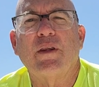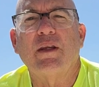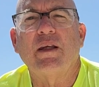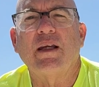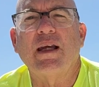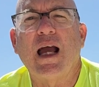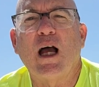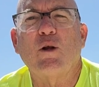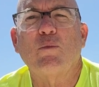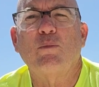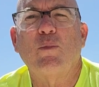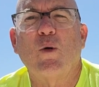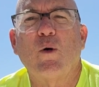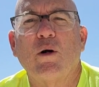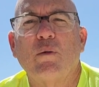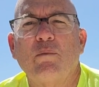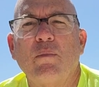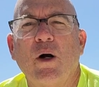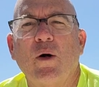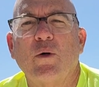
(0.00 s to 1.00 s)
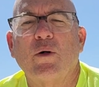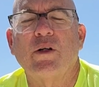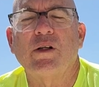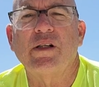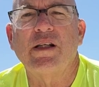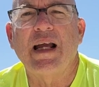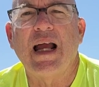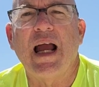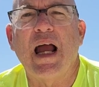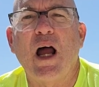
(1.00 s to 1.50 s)
the outboard motor
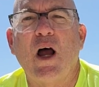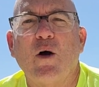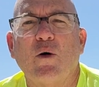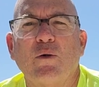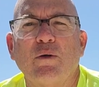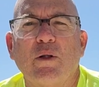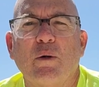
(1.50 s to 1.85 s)
down,